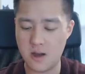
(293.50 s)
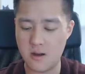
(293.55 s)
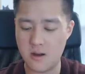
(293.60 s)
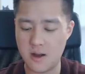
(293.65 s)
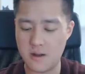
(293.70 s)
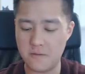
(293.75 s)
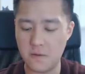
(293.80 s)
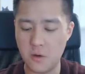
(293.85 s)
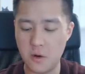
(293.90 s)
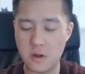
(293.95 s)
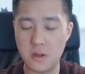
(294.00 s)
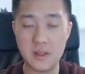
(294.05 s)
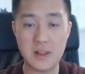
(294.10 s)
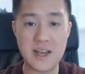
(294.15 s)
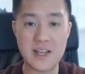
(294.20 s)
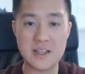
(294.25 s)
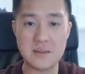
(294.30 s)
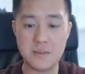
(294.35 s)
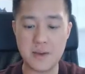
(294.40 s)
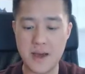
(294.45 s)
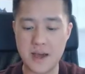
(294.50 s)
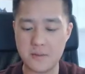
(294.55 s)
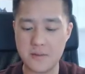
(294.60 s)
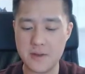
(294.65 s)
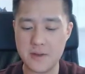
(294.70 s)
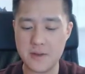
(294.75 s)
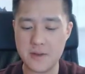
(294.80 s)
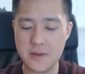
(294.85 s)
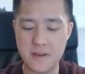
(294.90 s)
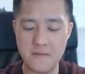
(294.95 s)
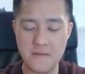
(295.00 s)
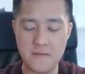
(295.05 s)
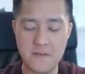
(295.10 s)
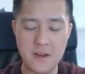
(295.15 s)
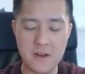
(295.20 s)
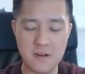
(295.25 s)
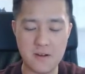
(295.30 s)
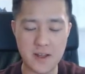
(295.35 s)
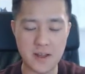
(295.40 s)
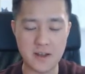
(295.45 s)
right, for the last pack, we have a
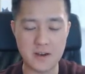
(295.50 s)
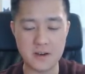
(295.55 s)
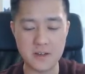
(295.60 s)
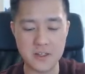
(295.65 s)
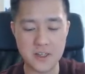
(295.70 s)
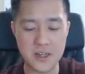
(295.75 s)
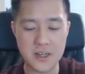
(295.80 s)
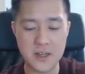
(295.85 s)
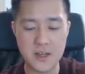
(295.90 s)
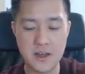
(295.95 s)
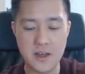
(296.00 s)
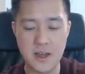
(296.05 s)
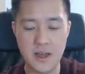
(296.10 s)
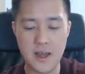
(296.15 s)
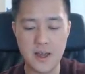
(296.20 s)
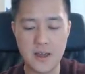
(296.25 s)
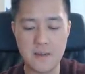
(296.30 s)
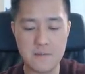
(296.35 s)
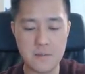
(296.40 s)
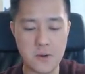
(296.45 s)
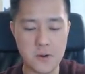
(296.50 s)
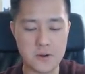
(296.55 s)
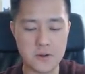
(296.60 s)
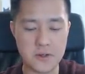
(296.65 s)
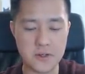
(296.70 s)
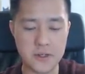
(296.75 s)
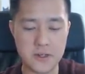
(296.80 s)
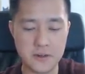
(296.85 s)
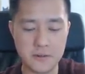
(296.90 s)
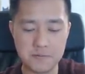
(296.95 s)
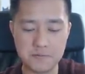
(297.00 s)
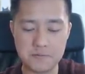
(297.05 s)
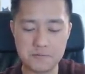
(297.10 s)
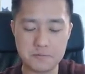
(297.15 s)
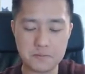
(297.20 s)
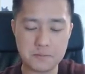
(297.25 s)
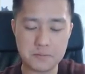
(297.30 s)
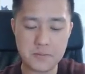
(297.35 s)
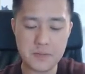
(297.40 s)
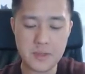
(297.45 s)
Fairy Energy, a Persian,
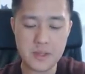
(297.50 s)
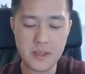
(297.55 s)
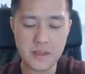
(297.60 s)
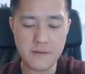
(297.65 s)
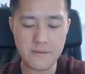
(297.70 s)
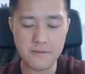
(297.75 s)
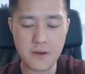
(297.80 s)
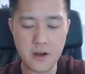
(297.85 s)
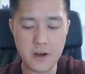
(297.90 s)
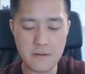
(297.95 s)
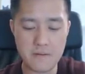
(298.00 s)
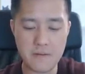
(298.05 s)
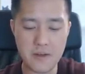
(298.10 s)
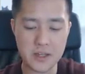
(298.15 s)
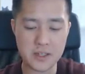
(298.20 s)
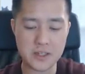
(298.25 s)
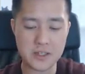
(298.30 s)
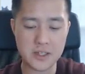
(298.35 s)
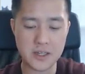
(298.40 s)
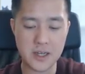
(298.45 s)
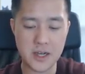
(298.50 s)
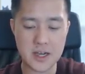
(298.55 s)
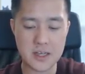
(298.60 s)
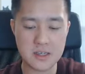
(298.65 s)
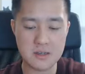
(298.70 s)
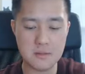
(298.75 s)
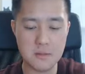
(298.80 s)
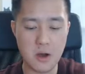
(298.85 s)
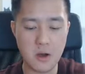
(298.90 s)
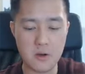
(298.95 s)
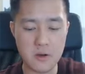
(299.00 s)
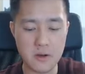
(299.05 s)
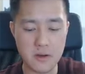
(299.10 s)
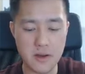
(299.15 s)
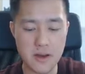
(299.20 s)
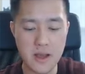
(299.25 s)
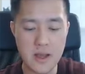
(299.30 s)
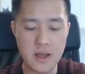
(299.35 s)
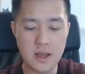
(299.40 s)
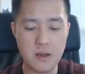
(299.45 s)
Farfetch'd,
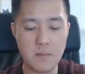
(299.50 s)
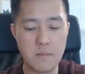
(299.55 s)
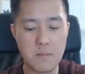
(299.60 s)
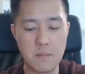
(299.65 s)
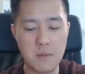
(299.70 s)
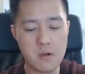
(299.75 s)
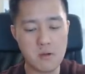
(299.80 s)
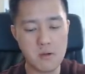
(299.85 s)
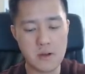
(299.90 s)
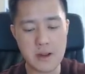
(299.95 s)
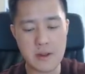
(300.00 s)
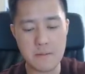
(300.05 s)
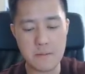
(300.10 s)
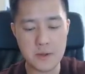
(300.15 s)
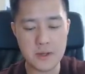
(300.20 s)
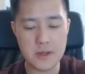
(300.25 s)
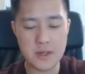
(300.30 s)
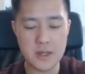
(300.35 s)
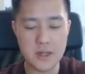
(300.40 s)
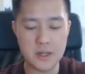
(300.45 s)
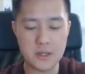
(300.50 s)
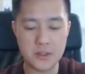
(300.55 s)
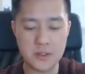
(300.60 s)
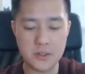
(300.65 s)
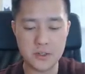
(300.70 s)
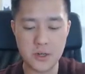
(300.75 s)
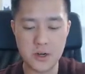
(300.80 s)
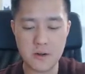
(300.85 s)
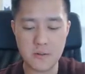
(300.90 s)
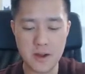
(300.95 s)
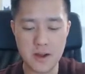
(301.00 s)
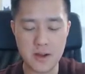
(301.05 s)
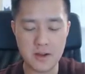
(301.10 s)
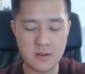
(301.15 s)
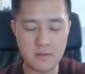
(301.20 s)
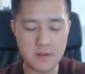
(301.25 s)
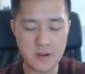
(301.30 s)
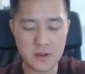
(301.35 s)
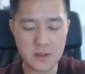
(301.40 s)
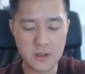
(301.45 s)
Cosmoan, Mareep,
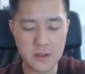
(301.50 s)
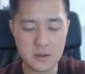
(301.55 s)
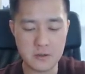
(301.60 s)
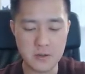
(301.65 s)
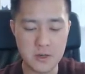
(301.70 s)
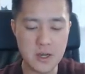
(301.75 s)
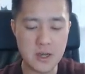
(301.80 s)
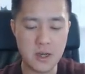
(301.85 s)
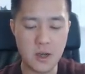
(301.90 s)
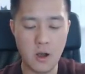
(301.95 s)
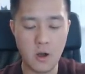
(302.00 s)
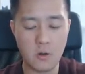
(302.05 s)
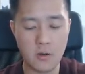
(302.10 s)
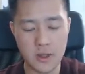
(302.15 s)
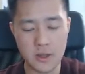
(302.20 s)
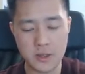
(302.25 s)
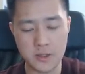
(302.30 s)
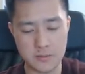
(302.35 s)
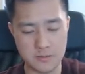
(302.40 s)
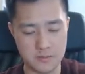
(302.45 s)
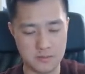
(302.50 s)
Charmander, very cute, Honedge,